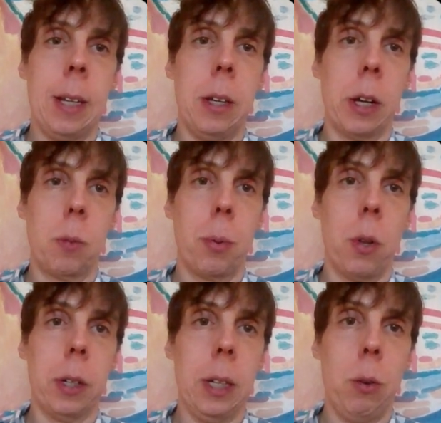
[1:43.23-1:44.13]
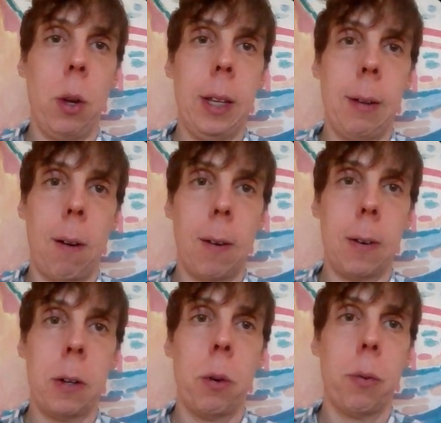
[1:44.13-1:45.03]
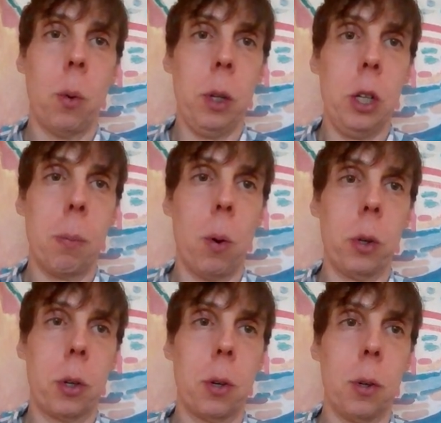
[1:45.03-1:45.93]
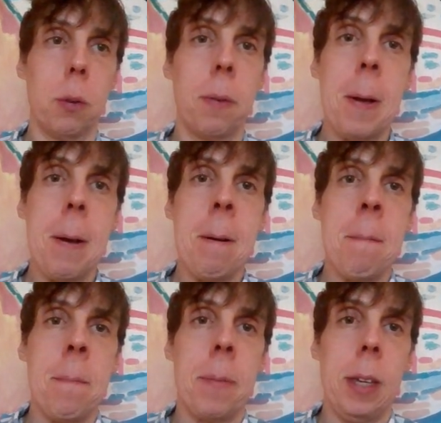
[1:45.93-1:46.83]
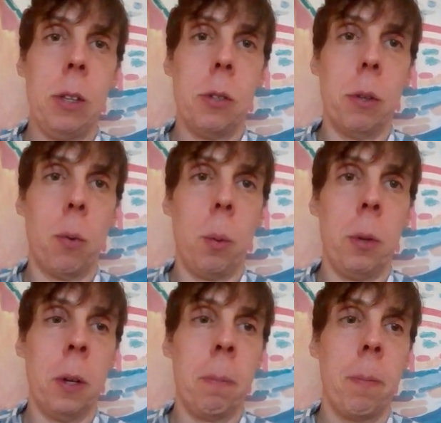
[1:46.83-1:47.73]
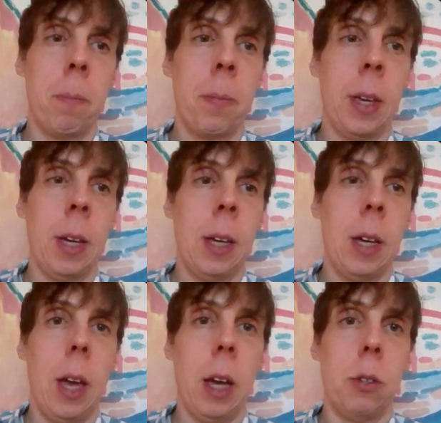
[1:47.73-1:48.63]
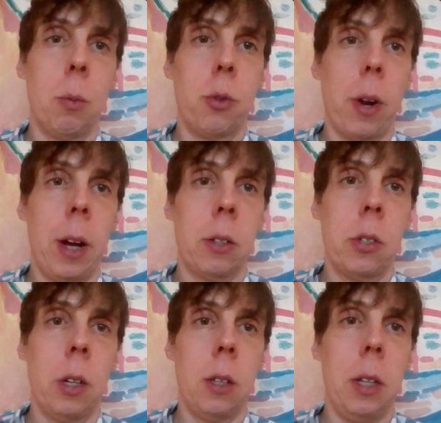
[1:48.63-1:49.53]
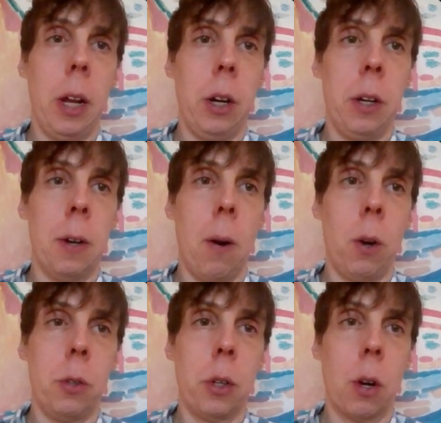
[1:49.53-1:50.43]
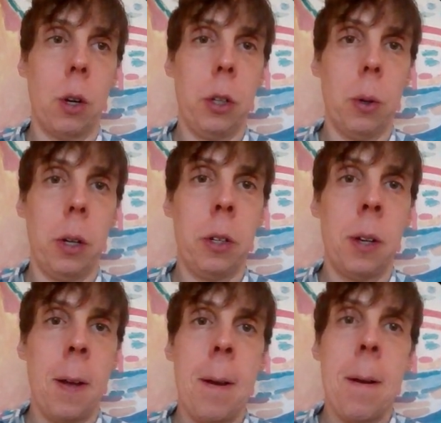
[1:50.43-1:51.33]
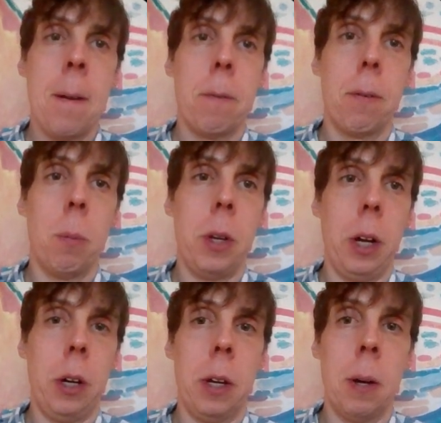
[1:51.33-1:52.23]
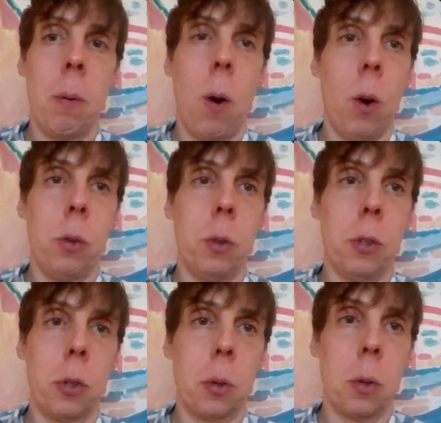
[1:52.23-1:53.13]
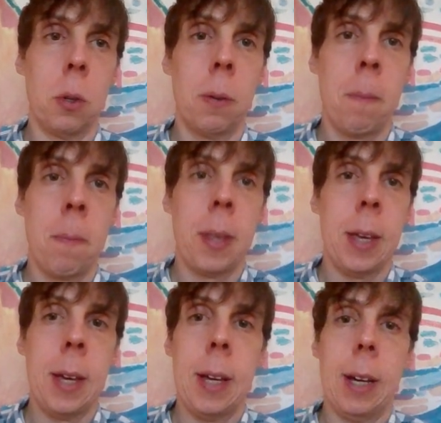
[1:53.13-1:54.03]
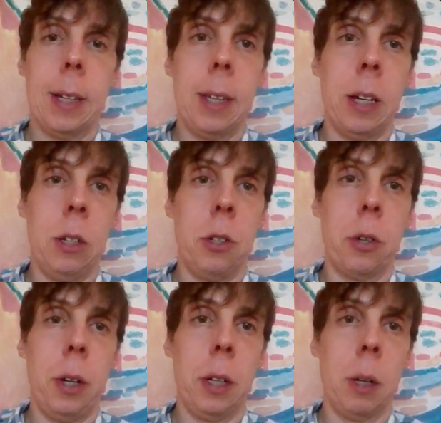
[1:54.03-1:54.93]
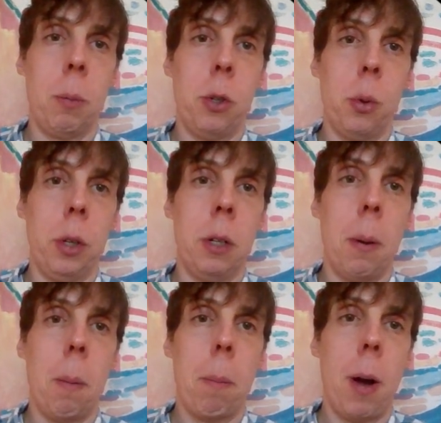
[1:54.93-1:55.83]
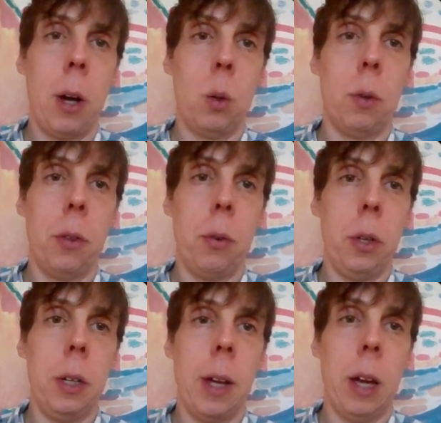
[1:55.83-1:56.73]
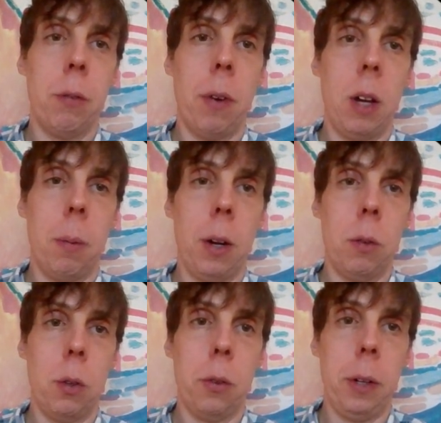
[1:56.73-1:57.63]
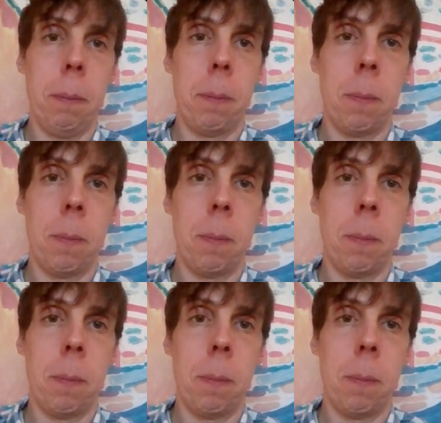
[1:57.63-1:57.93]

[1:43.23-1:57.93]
Next, plug r for each polar curve into the formula and subtract the area under the cardioid from the area under the circle, again integrating between pi over 3 and 5 pi over 3.